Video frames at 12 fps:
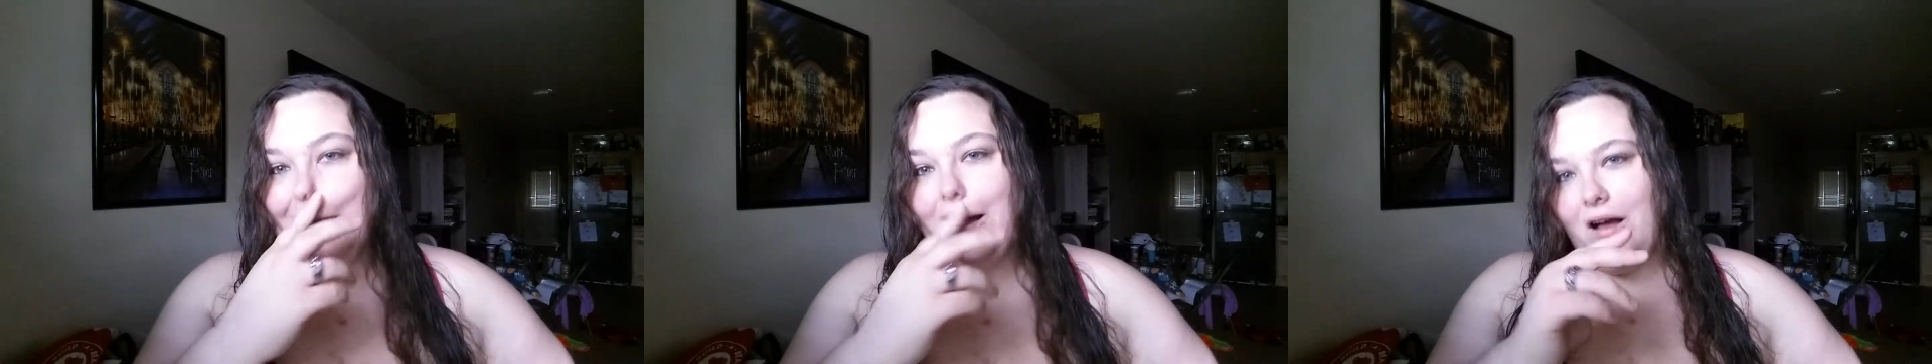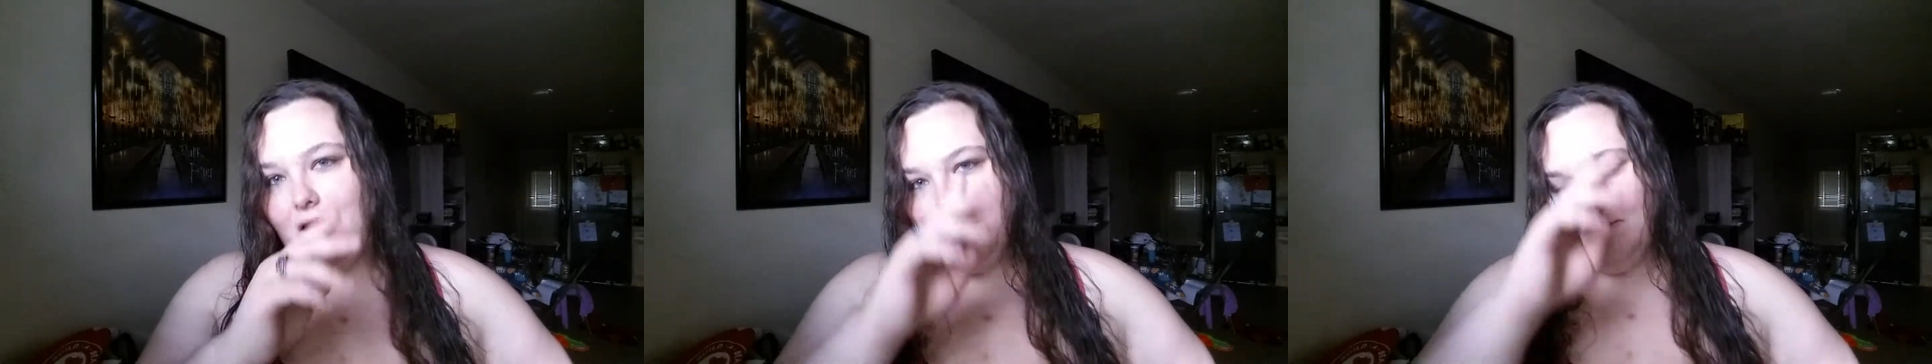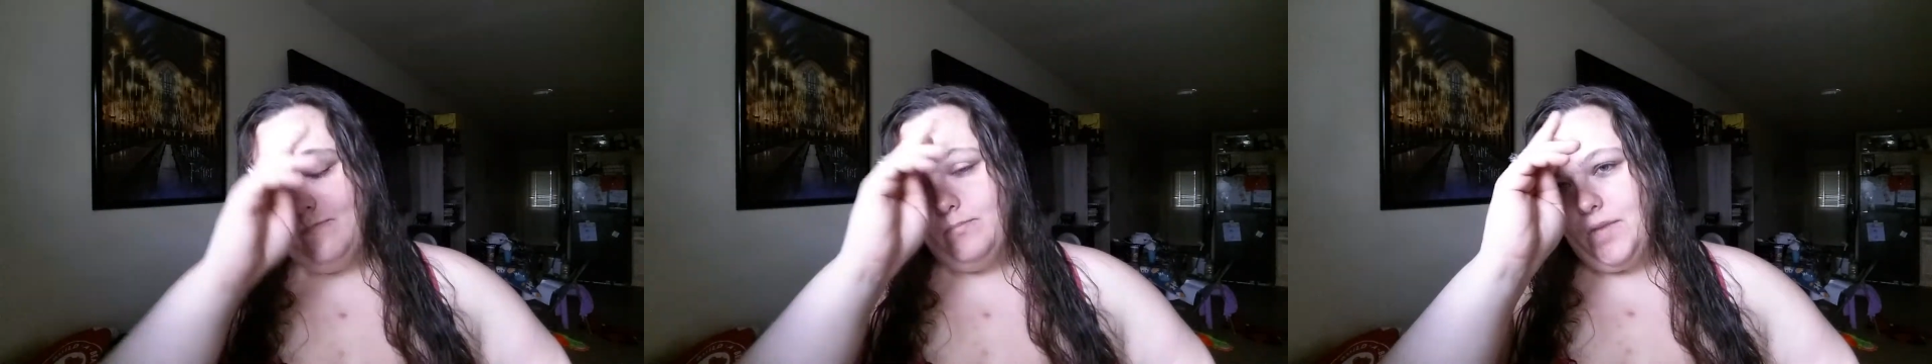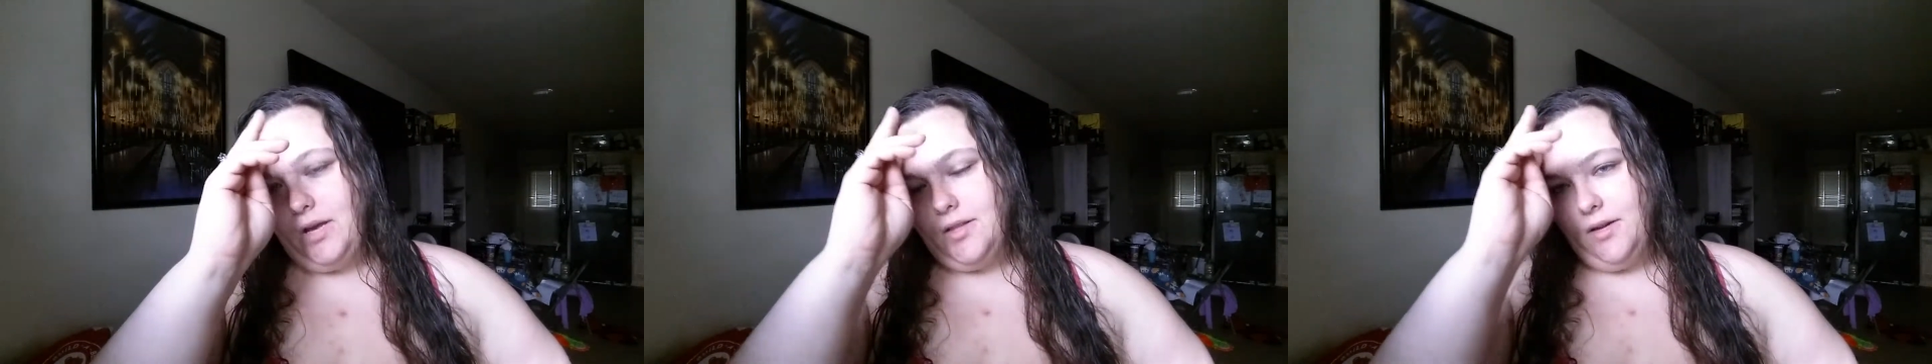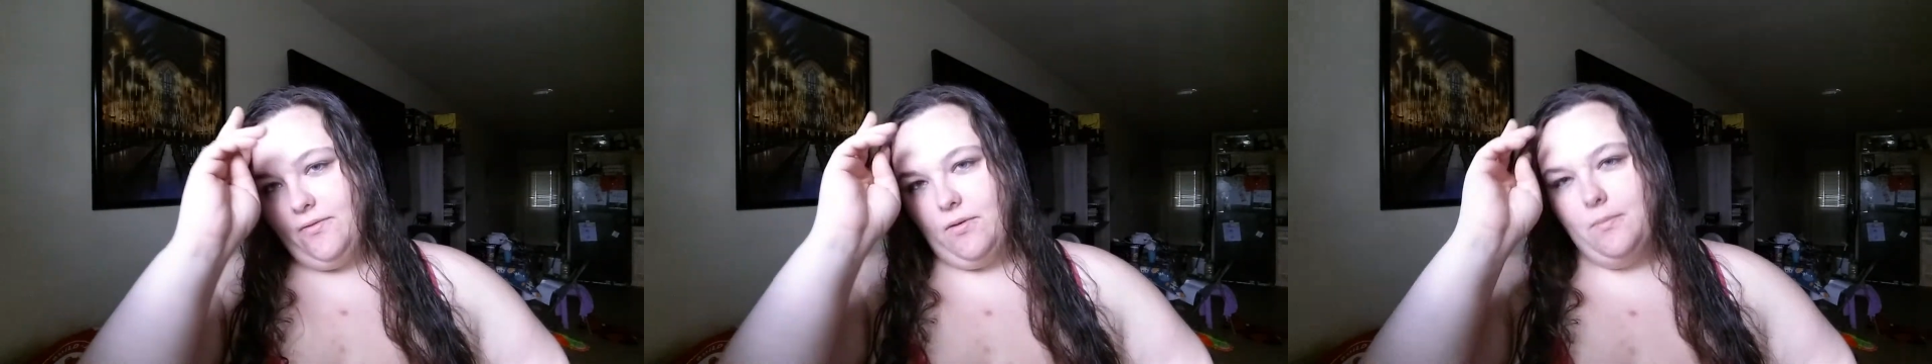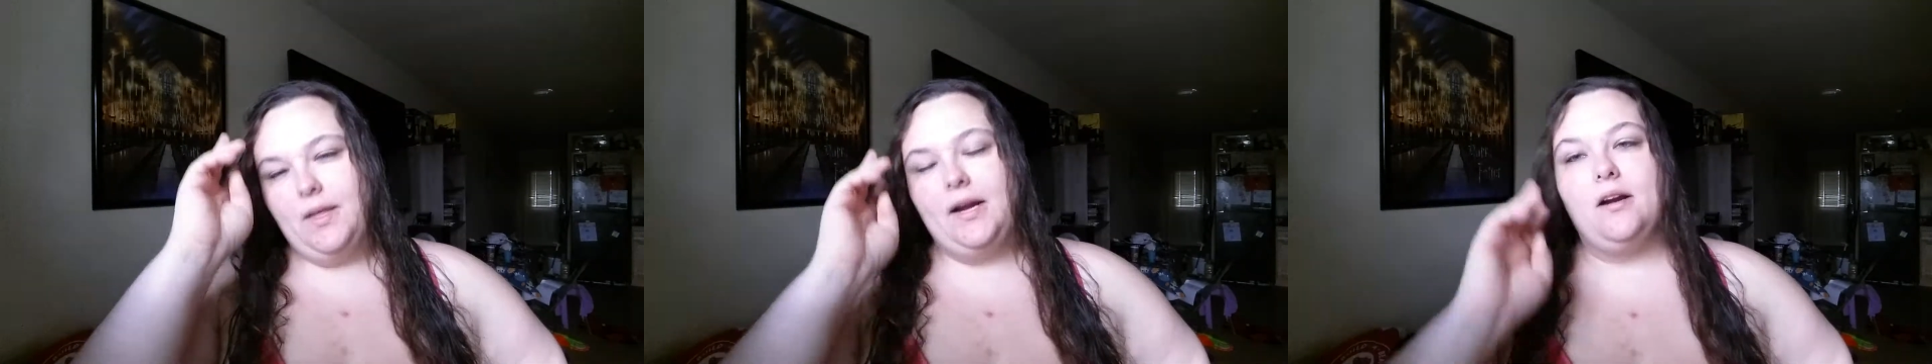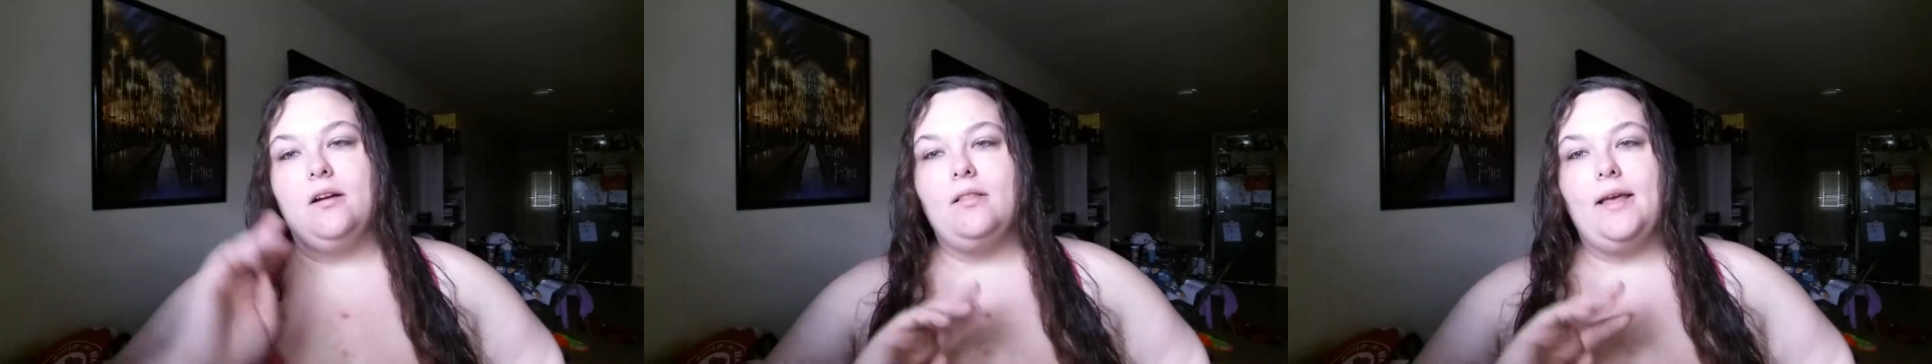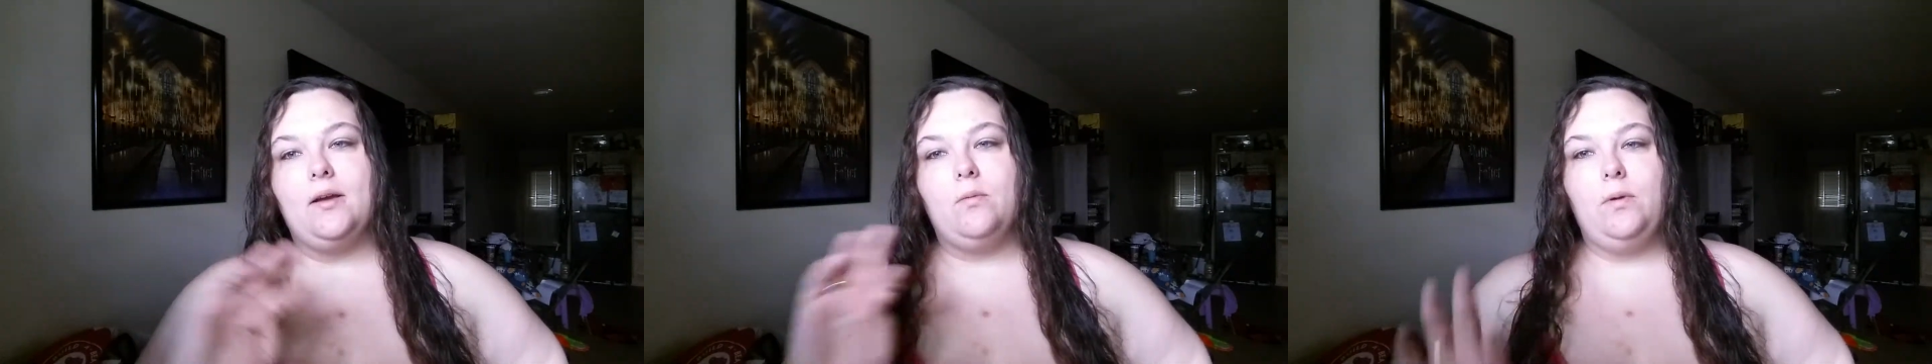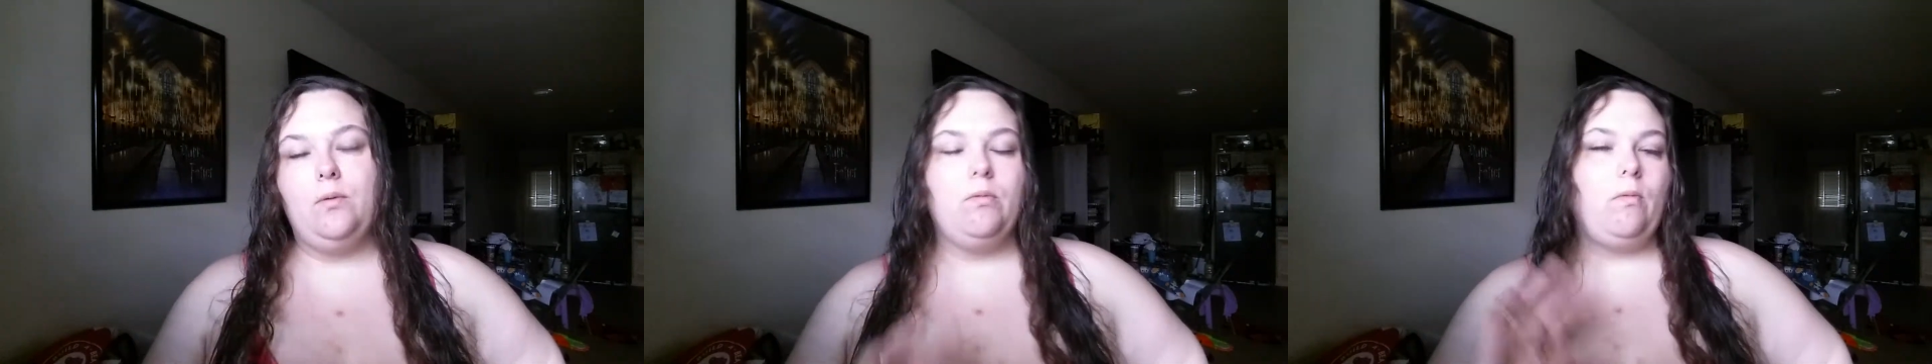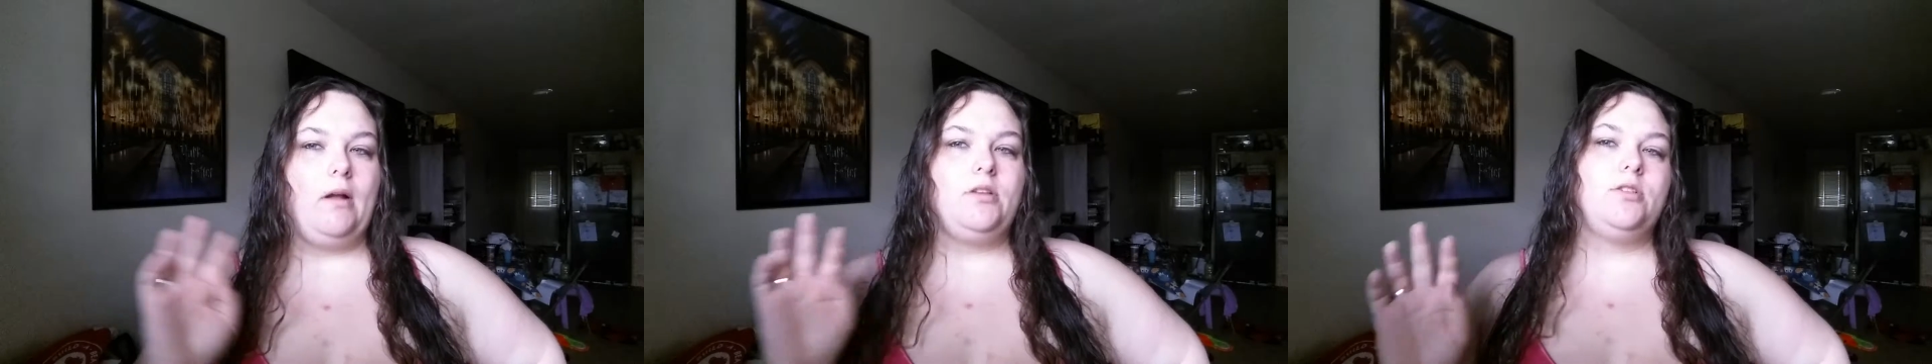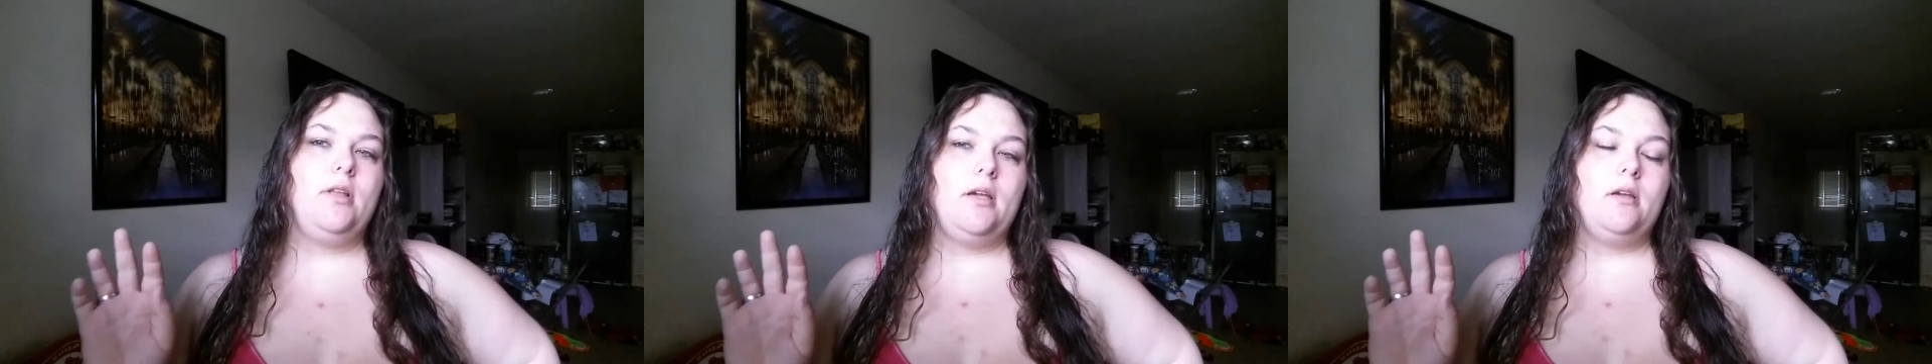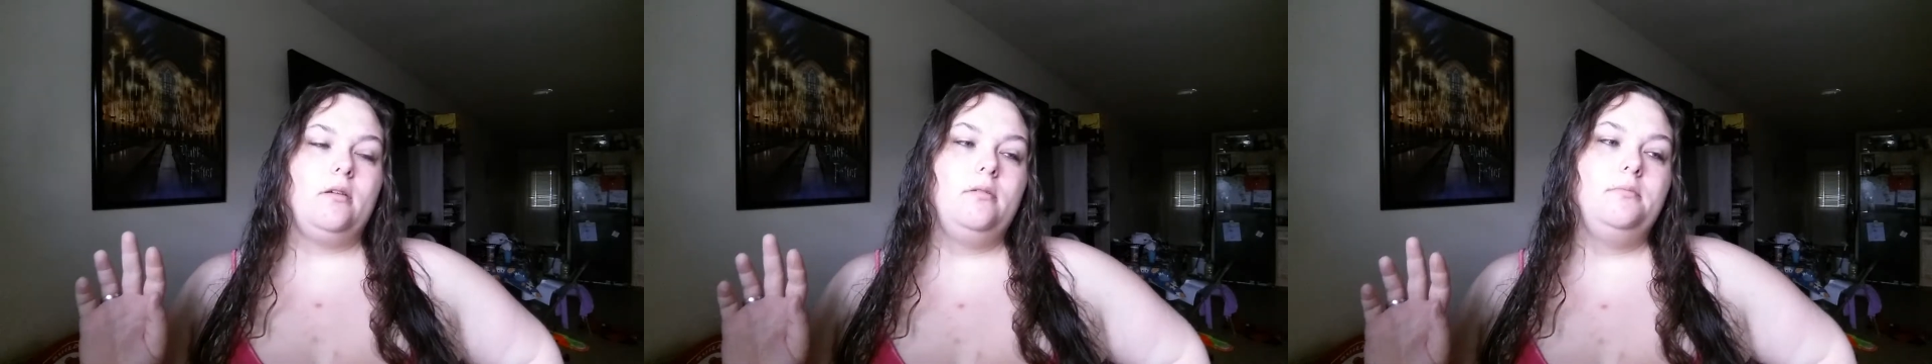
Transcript: And then from there, like, we would watch, like,